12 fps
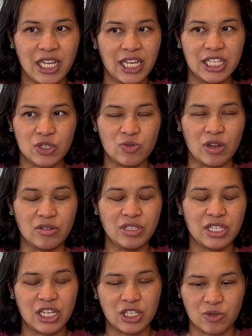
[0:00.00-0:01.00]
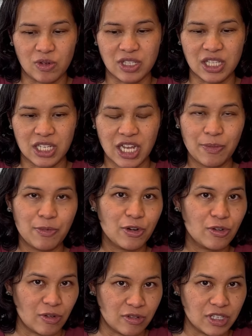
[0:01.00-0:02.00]
It's gross. It's gross in the diaper,
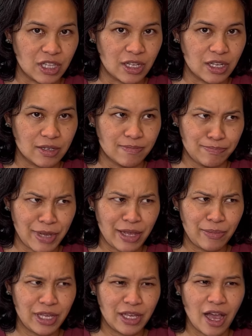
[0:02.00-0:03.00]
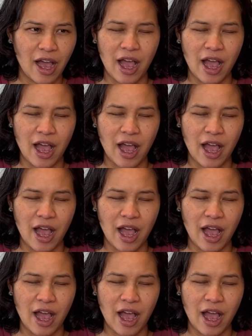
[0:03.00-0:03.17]
gross on the baby.